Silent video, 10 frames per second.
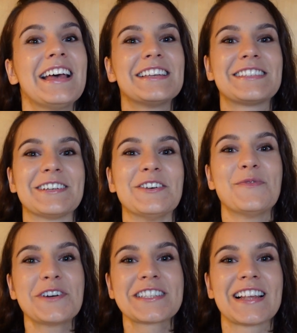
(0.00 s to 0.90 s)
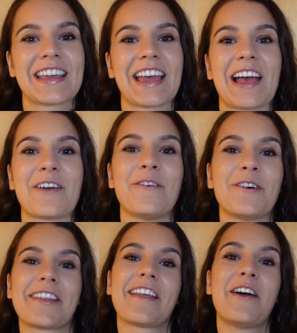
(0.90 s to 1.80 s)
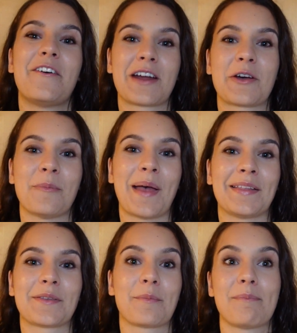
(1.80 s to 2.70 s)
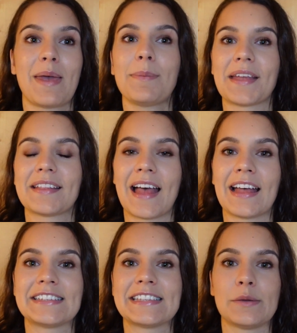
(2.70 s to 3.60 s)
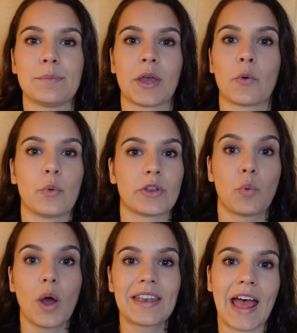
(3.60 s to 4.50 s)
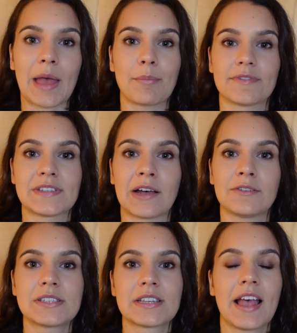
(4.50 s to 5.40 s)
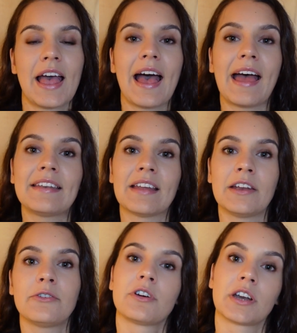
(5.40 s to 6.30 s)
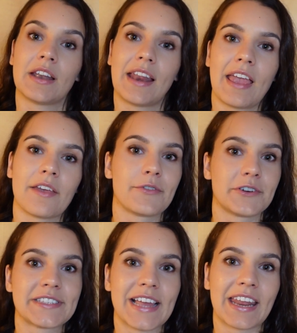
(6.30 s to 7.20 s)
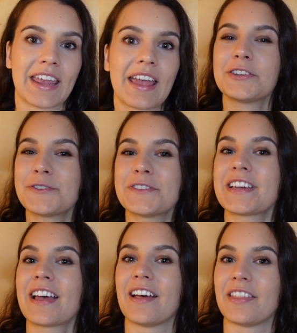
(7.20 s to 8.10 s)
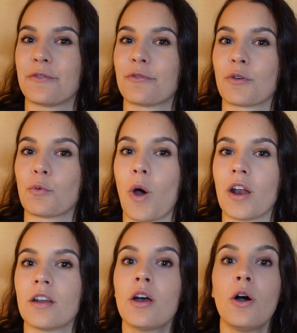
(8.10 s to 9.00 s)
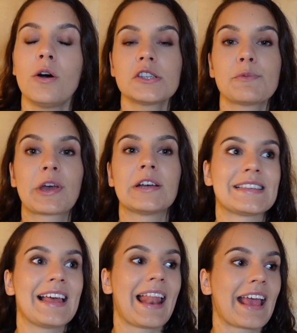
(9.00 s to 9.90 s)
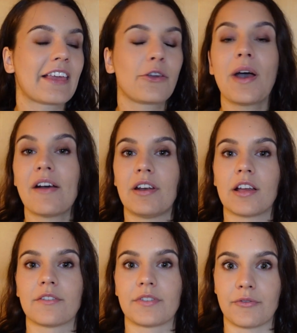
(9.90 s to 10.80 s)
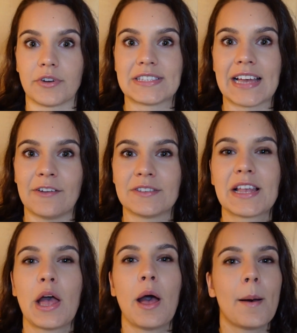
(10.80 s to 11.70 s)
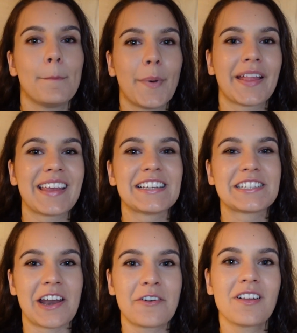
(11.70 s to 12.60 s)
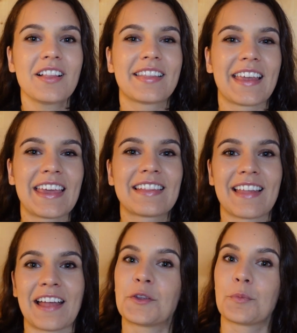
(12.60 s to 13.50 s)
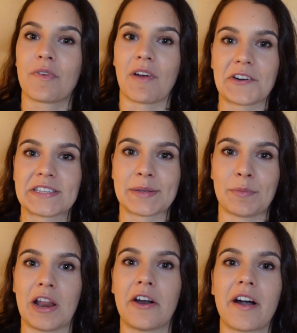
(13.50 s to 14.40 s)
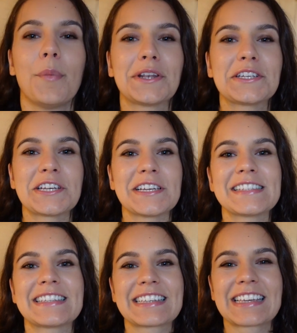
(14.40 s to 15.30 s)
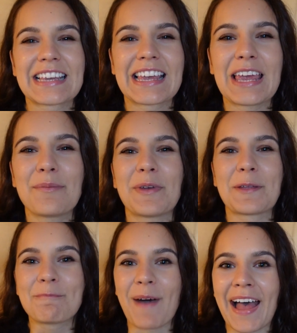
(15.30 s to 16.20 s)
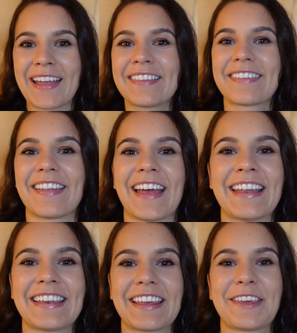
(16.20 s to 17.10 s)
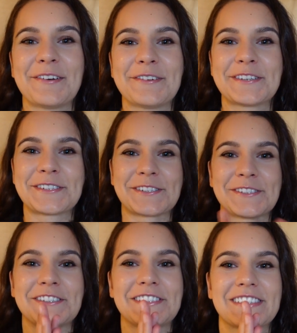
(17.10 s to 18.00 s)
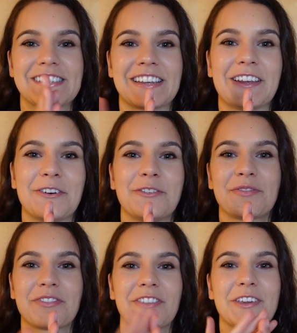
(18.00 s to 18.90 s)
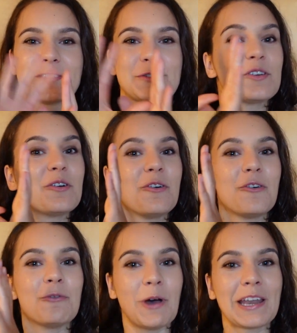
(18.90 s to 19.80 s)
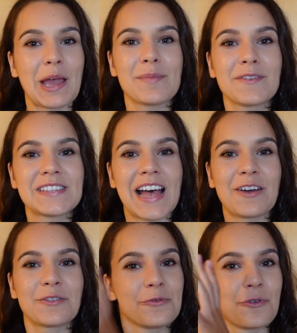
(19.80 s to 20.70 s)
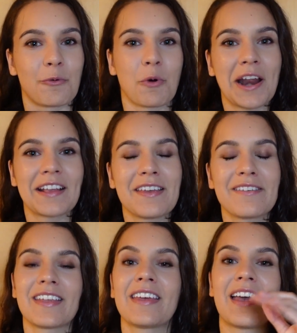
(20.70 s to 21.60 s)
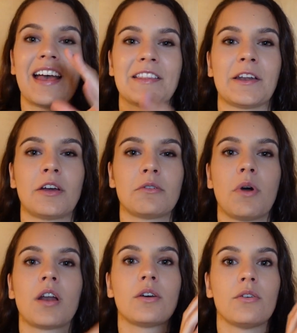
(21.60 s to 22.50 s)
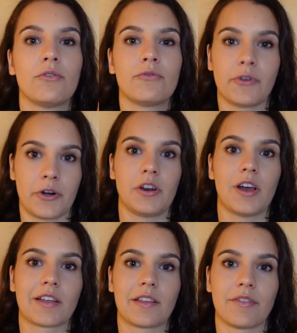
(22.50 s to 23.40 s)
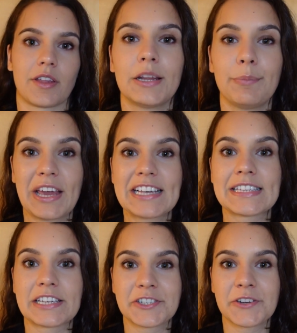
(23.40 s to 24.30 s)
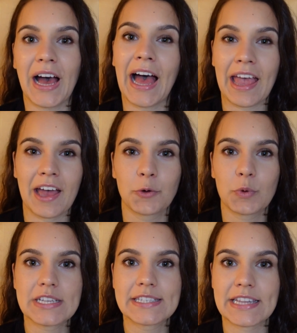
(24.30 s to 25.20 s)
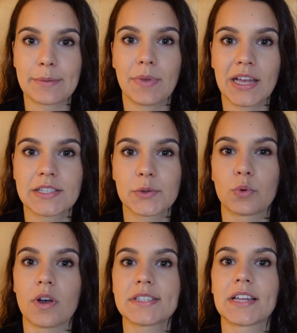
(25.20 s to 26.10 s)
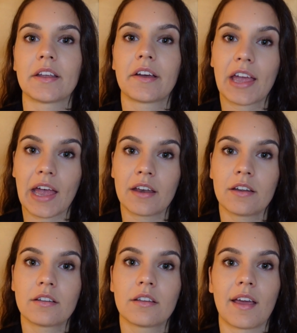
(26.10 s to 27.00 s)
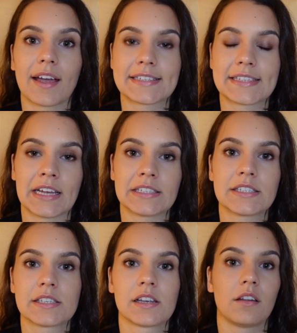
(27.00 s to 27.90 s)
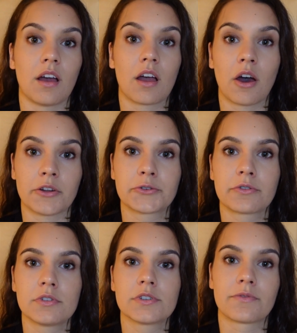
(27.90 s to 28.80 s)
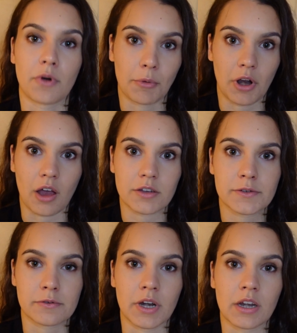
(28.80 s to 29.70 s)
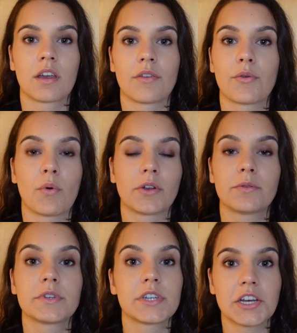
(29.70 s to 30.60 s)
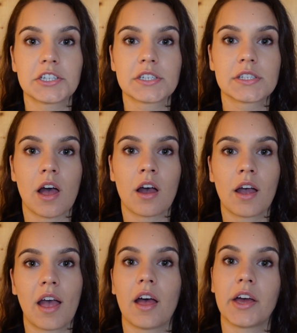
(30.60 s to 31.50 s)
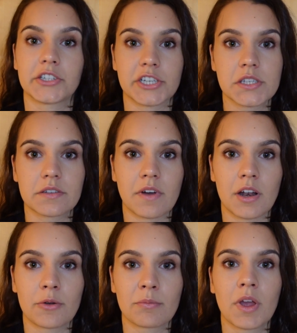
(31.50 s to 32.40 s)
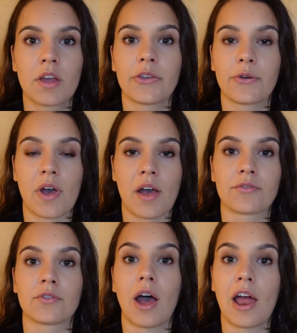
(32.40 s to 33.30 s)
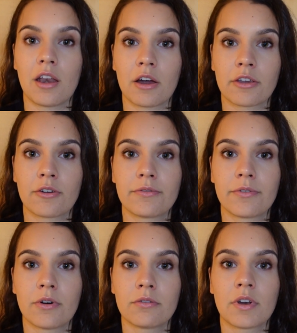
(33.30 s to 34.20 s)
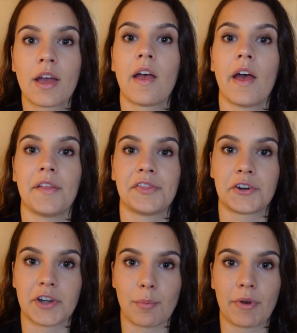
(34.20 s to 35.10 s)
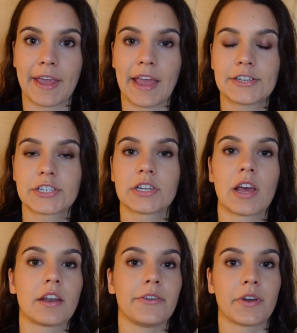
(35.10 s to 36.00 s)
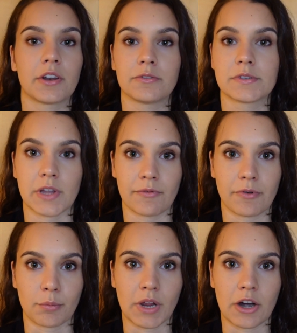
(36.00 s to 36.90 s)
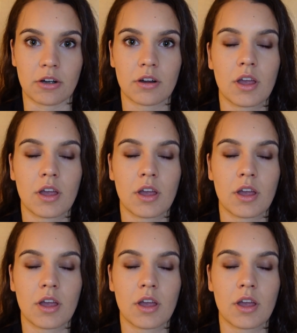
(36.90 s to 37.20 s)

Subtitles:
So personally, I would recommend maybe at night sleeping with one type of sounds and then during the day, if you're studying, choosing a different one. Also because like you have a lot of different sounds, but in general, they tend to be very similar. But just keep in mind that you should, you know, use one type of sound for one activity and another one for another activity. The biggest issue I had with the sleep buds was that you cannot access the controls from the lock screen. If you want to change the song, adjust the volume, you have to unlock your phone, enter the application, and you can do stuff from there.